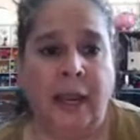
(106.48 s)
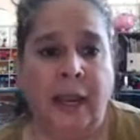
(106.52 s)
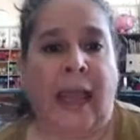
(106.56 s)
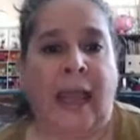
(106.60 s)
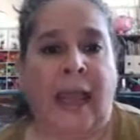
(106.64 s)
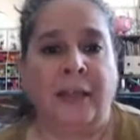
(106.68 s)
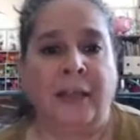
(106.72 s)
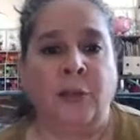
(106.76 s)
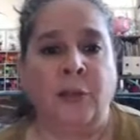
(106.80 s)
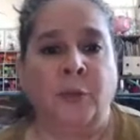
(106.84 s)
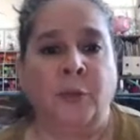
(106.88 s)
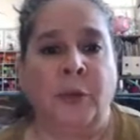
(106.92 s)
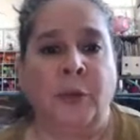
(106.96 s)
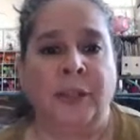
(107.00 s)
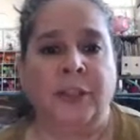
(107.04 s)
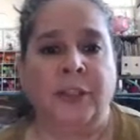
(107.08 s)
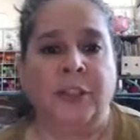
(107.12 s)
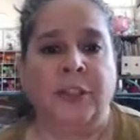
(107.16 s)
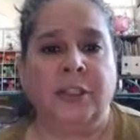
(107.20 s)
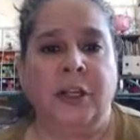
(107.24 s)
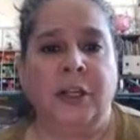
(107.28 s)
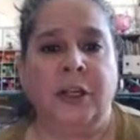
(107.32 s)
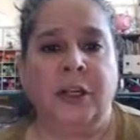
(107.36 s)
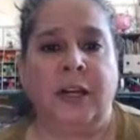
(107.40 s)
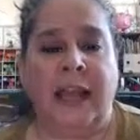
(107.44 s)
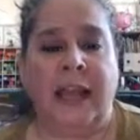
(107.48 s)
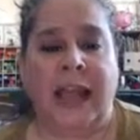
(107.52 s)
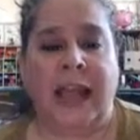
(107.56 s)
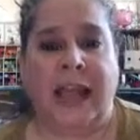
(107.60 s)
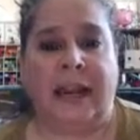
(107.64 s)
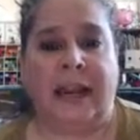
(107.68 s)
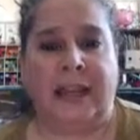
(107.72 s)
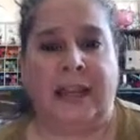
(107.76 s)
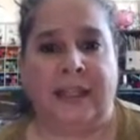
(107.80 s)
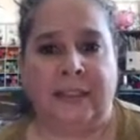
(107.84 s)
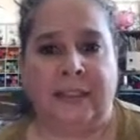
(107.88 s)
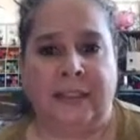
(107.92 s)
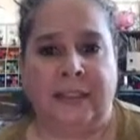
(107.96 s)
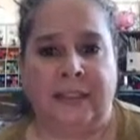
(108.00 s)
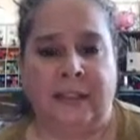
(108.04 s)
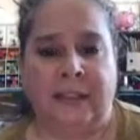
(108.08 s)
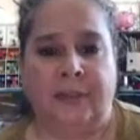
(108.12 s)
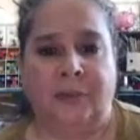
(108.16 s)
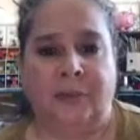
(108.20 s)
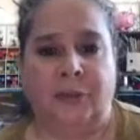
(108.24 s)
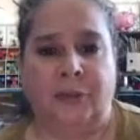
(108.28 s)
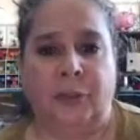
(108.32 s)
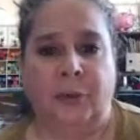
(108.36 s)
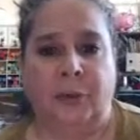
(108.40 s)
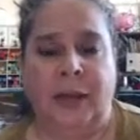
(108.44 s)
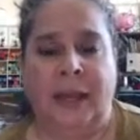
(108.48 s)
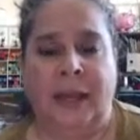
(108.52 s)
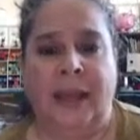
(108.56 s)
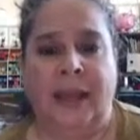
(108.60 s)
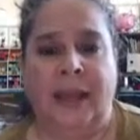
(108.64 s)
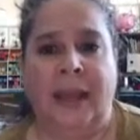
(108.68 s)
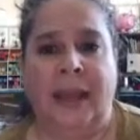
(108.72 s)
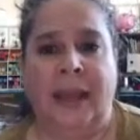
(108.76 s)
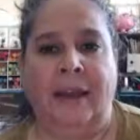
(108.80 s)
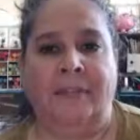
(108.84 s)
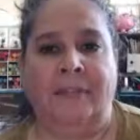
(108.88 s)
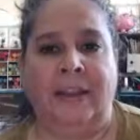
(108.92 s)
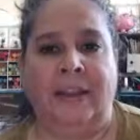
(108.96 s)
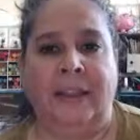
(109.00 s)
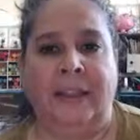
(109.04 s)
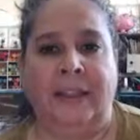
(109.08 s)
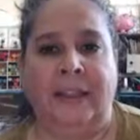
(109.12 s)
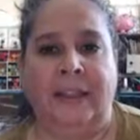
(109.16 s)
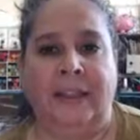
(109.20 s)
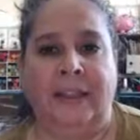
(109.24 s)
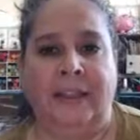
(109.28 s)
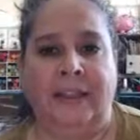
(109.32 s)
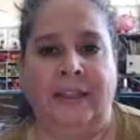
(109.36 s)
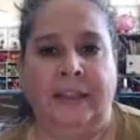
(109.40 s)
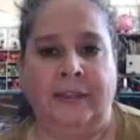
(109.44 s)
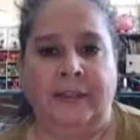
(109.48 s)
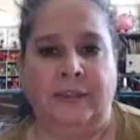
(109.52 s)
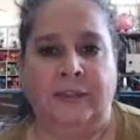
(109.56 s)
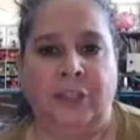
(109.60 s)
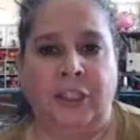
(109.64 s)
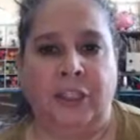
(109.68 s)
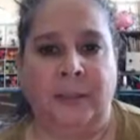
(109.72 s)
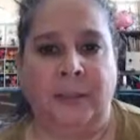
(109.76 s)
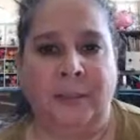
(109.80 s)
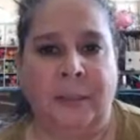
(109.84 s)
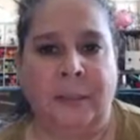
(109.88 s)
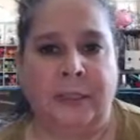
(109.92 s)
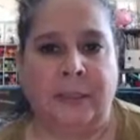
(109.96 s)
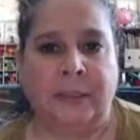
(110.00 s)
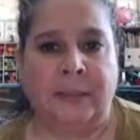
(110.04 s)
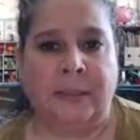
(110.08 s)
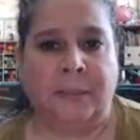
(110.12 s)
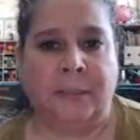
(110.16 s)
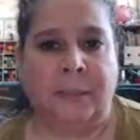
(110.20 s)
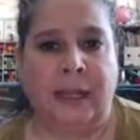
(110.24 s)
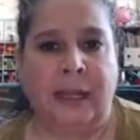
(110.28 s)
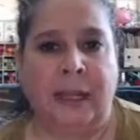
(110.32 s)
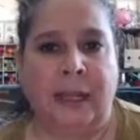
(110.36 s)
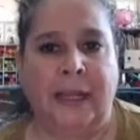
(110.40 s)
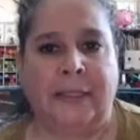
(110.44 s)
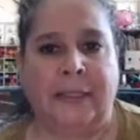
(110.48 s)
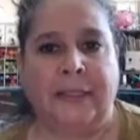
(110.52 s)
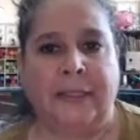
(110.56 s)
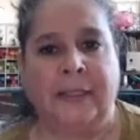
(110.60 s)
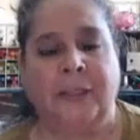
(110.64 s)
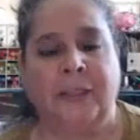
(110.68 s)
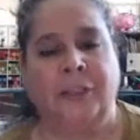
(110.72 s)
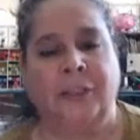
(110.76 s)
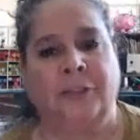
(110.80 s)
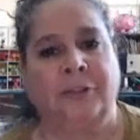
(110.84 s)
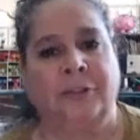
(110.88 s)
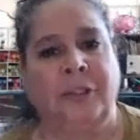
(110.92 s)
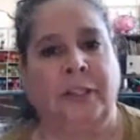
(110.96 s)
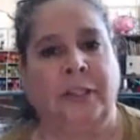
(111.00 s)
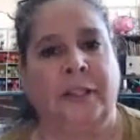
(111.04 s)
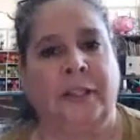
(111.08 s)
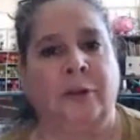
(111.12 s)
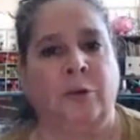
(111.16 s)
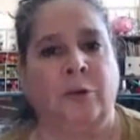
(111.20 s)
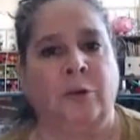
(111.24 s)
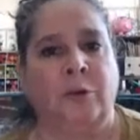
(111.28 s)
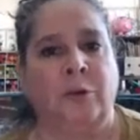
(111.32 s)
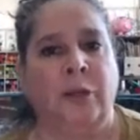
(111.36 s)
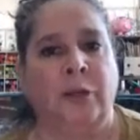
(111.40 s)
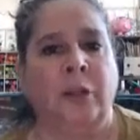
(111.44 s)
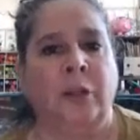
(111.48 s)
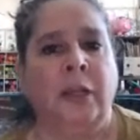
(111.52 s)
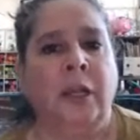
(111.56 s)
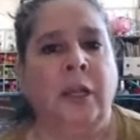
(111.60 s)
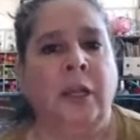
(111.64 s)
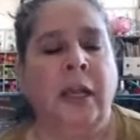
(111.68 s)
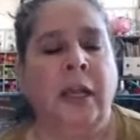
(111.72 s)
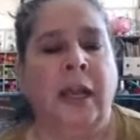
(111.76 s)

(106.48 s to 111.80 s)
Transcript: and you wanna start adding stuff. So I have a list of shipping supplies. This is really cool.